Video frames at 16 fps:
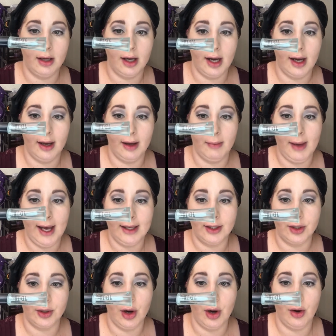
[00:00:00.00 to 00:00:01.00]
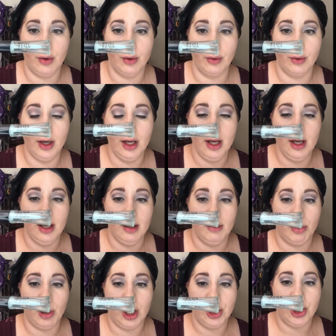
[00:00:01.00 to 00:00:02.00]
has their own
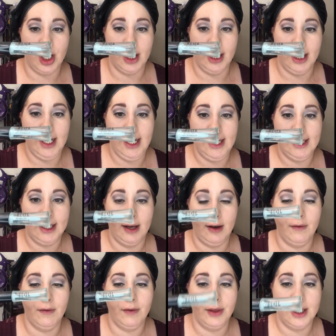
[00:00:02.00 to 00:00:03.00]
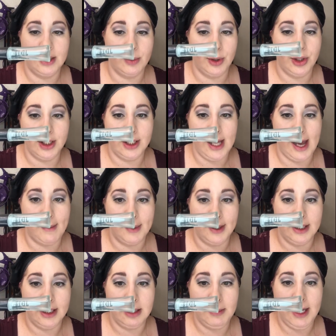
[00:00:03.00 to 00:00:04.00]
brush on adhesive. This one just
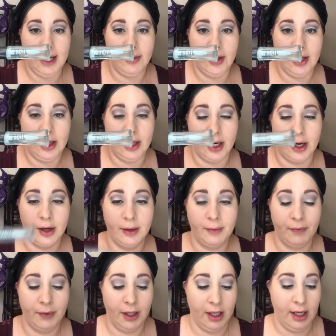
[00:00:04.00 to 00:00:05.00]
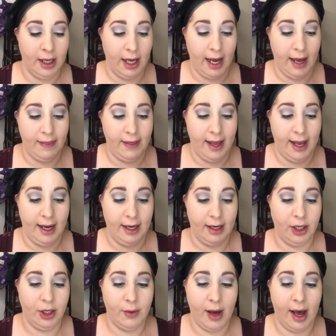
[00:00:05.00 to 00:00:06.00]
happens to be in the clear. And then
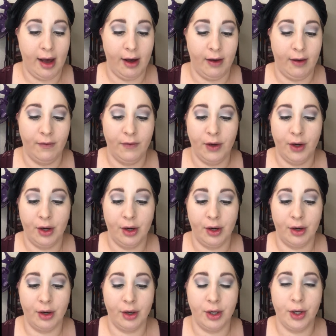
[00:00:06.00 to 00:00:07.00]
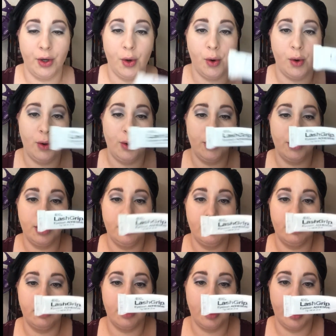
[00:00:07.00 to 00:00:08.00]
you have your good old
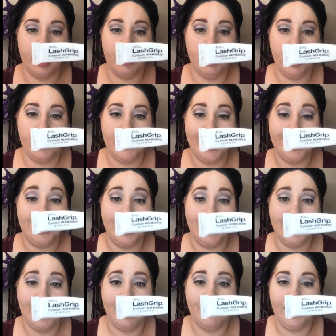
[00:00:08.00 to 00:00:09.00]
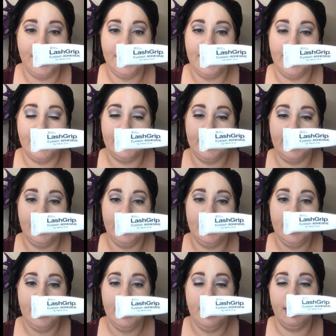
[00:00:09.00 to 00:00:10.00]
one that does have latex in it,
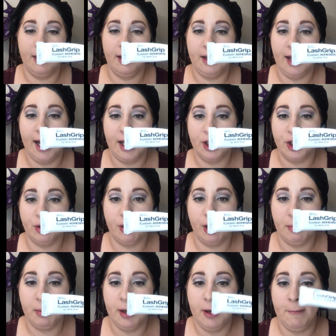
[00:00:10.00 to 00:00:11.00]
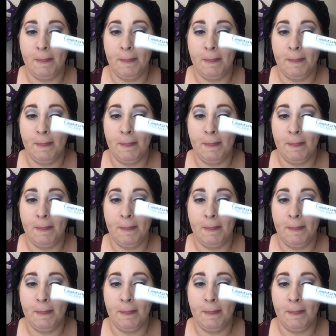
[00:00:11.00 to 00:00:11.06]
the Lash Grip.